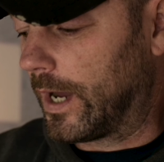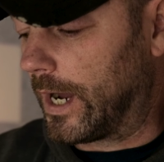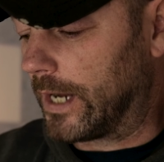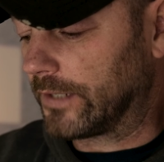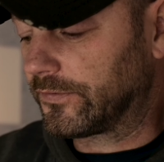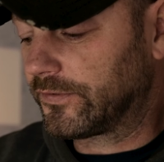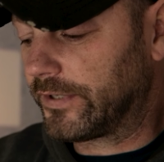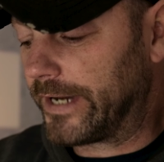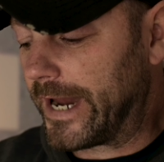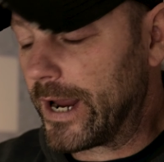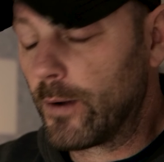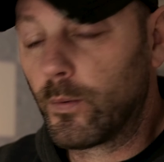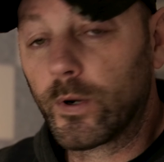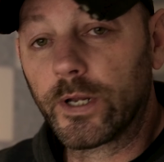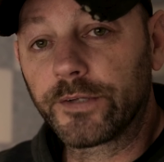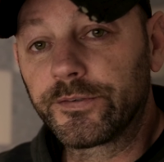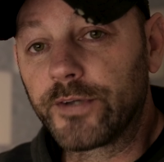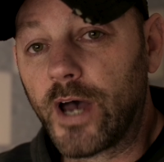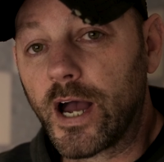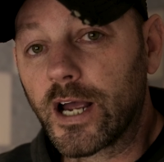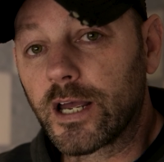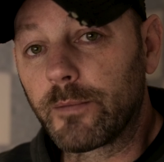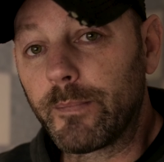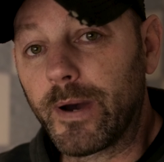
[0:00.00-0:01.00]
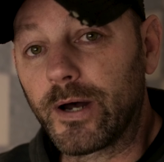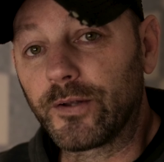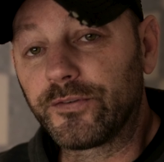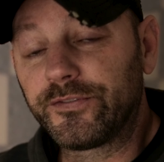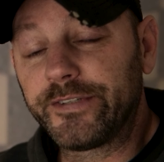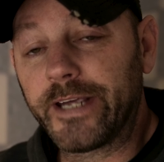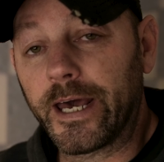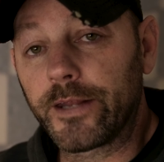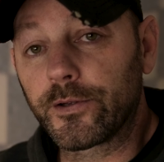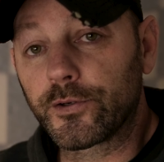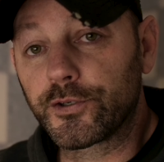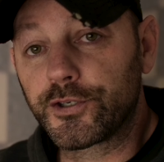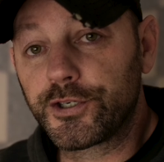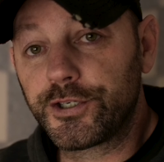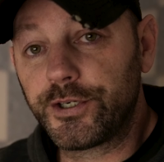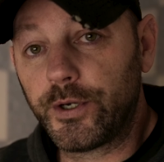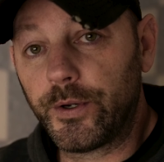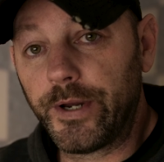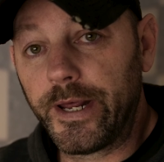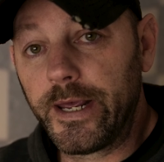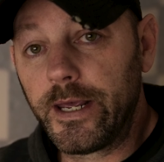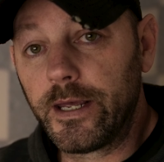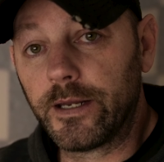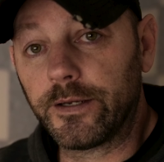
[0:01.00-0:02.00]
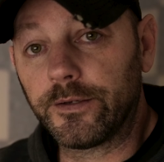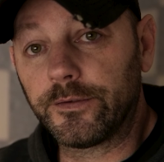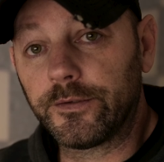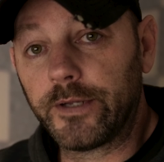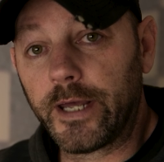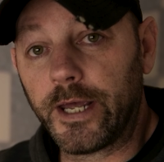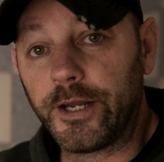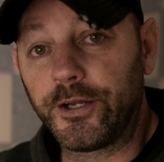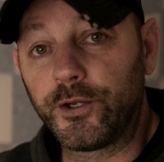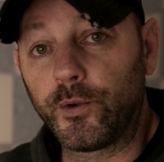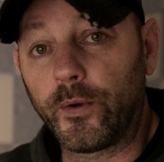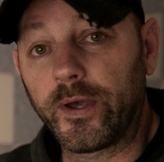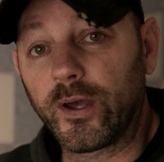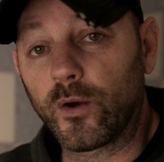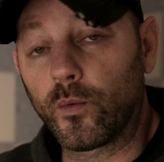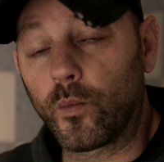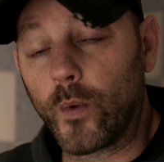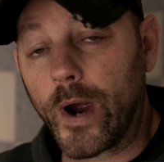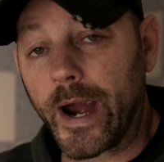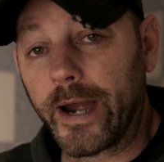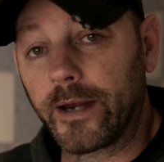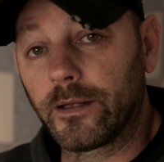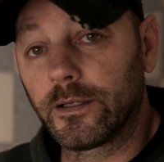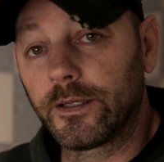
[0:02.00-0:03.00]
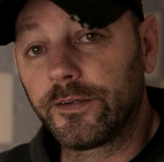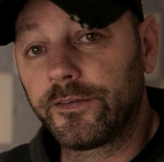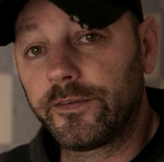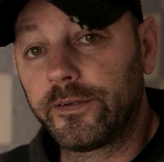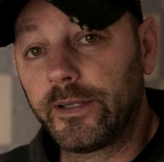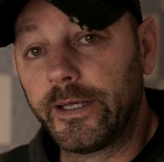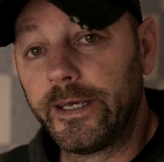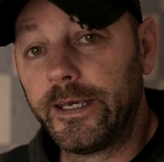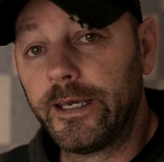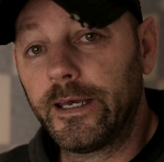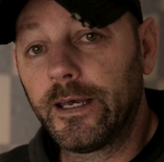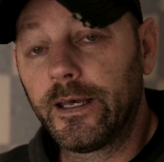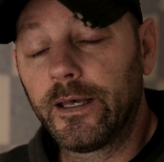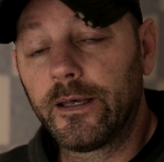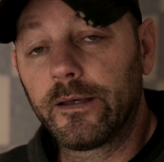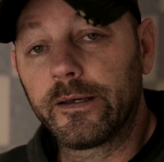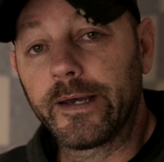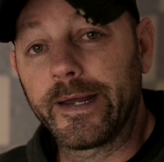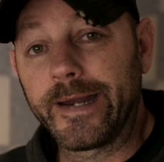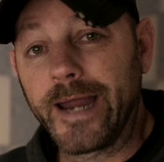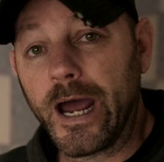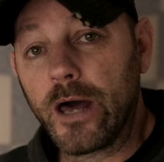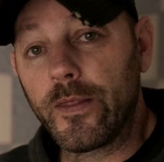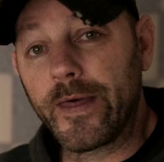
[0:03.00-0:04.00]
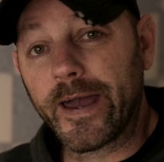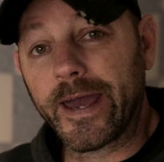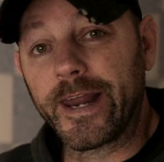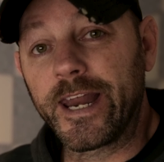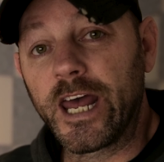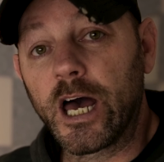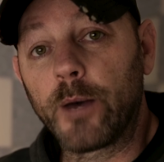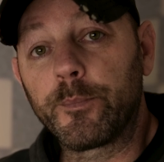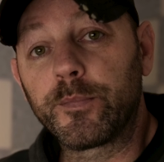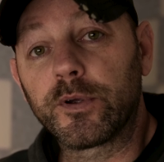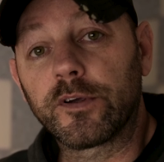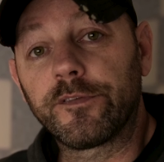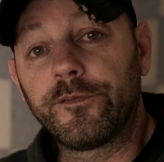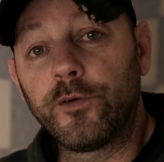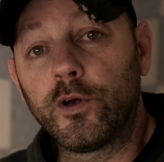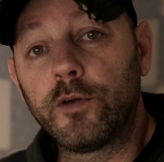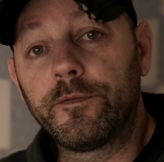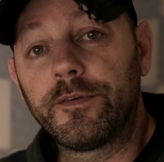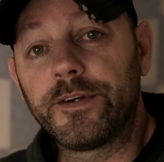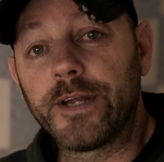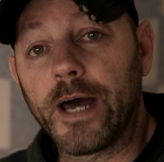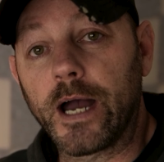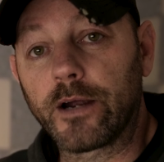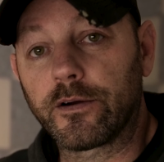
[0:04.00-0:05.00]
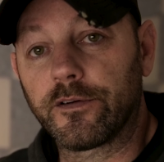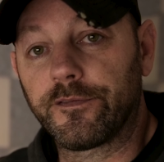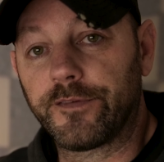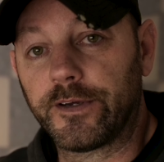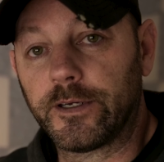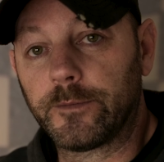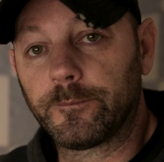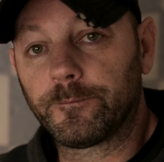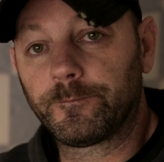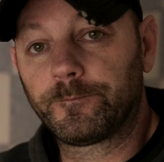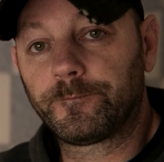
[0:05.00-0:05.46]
Today I want to talk about tethered shooting and doing it wirelessly and how that can help your food photography.